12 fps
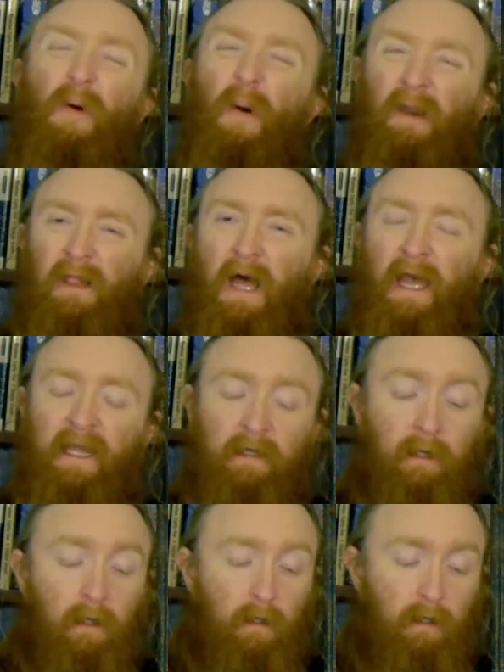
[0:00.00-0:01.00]
"You're
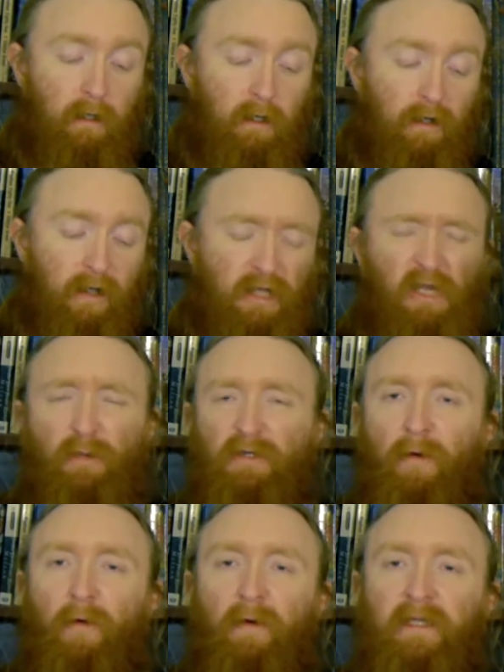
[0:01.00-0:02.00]
lying. She
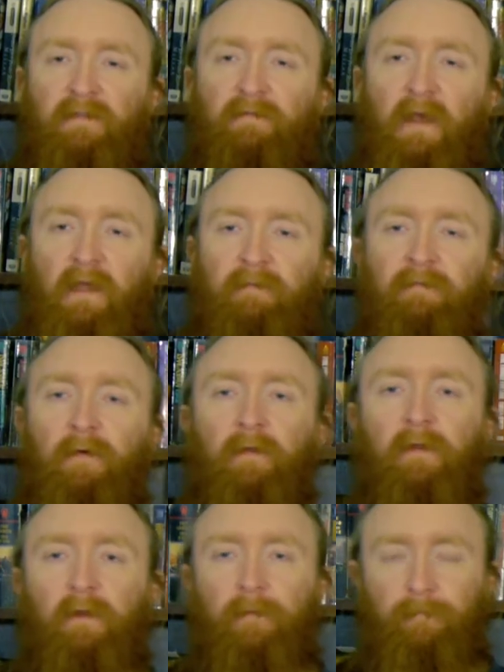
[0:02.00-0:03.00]
was always
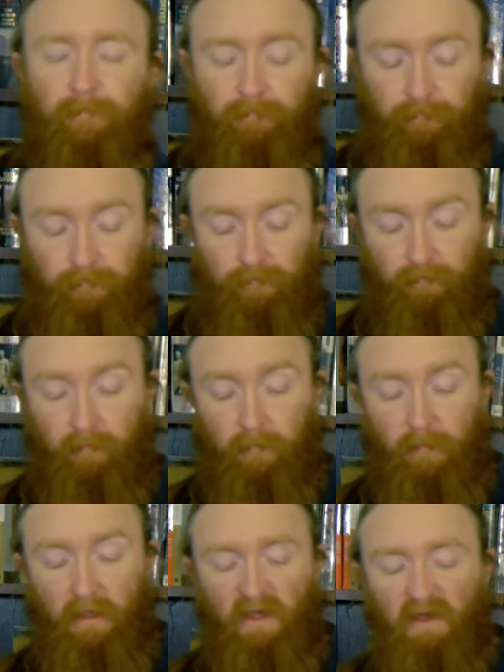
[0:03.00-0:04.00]
faithful."
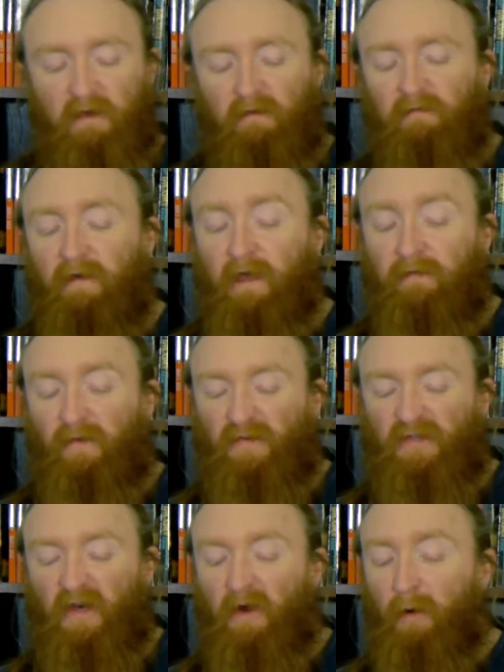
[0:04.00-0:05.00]

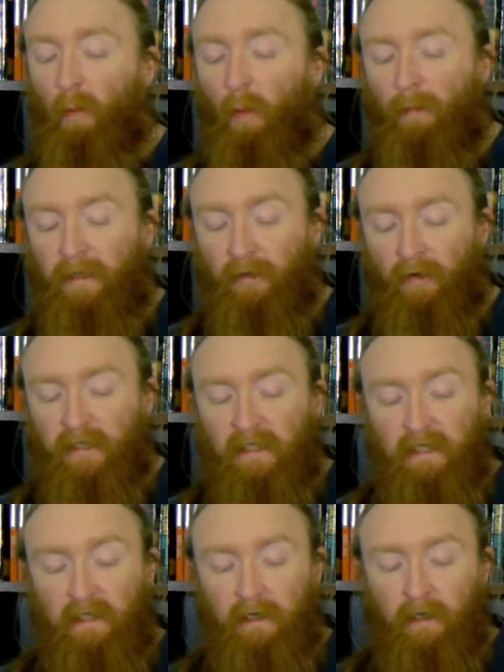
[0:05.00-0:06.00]
"Faithful to her
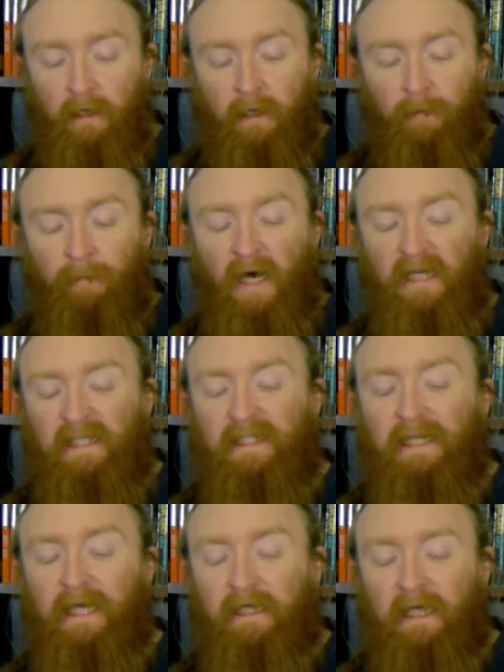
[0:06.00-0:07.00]
womanhood. My
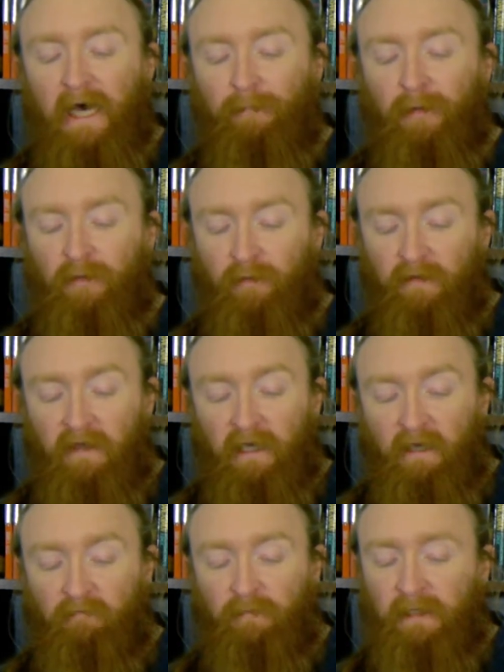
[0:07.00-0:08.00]
snake coupled with
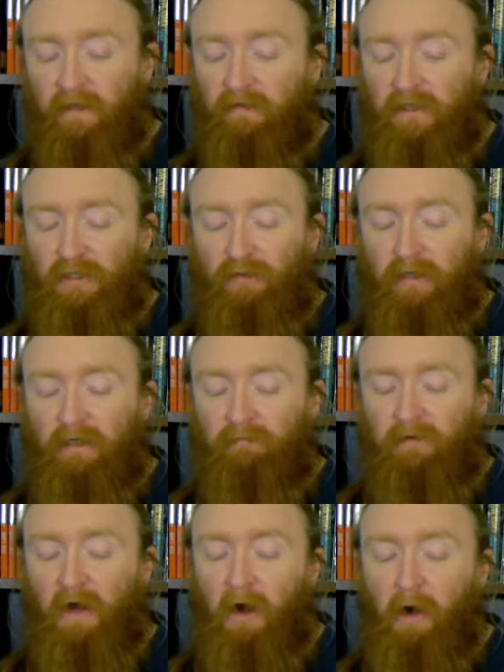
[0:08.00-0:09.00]
Eve beneath the
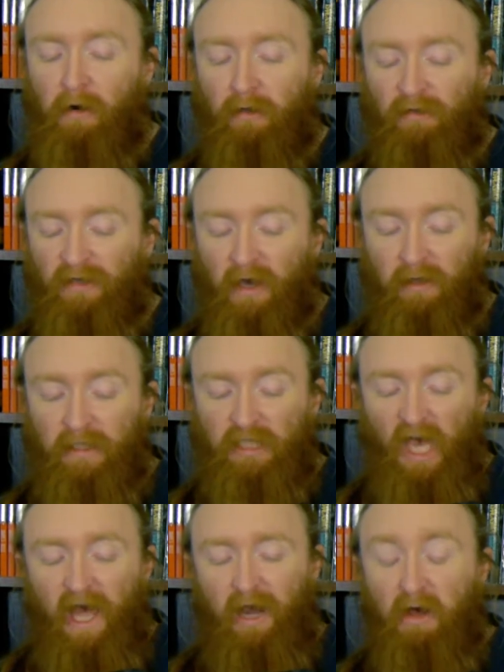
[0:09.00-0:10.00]
tree of carnal
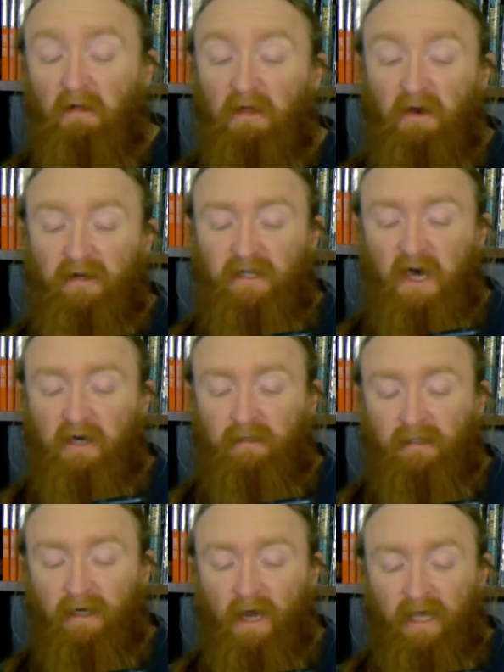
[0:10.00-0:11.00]
knowledge, and all her
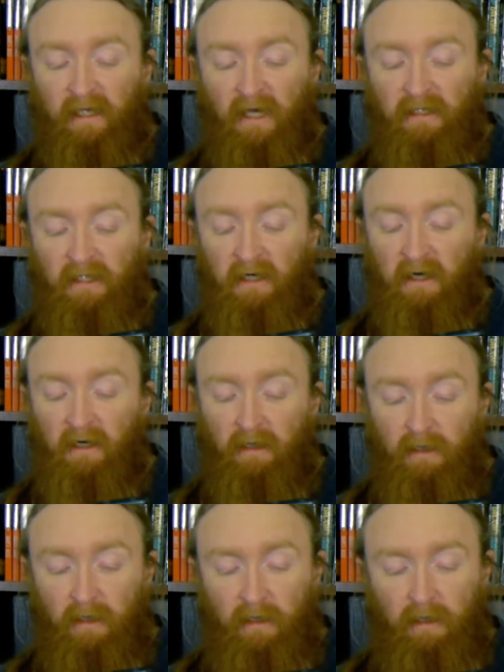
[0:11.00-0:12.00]
daughters are like unto
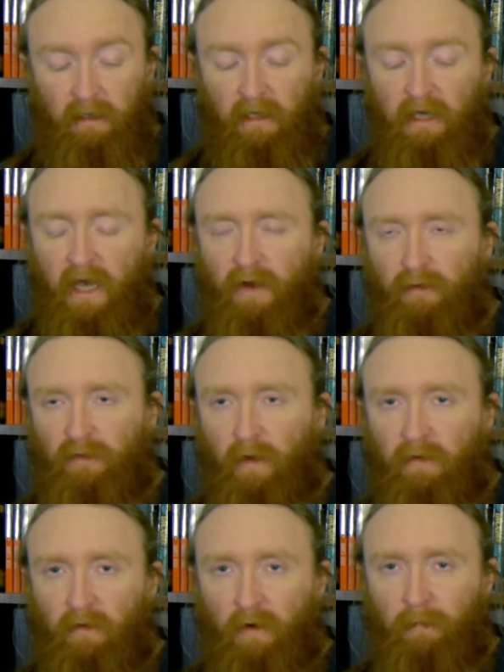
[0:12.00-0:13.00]
her. It
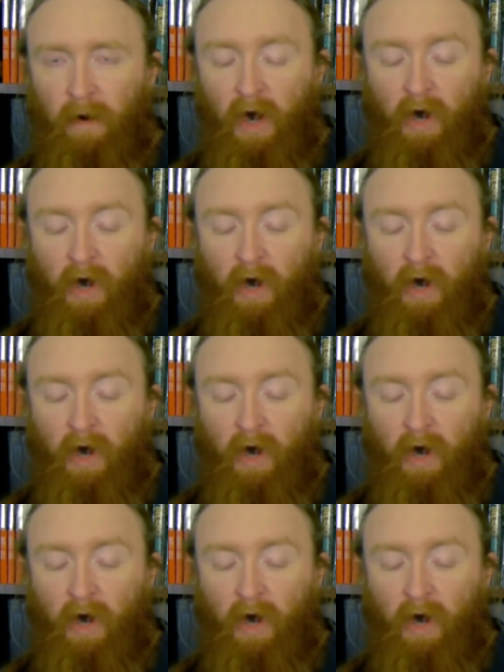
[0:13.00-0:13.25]
was with your